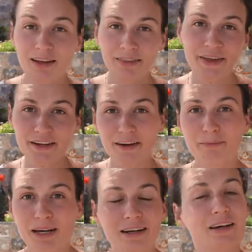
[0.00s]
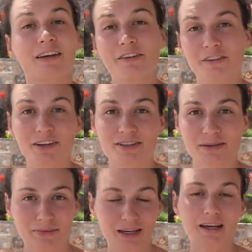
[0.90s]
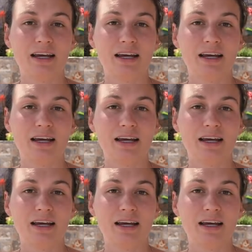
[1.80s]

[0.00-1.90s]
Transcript: They come in, you feel something,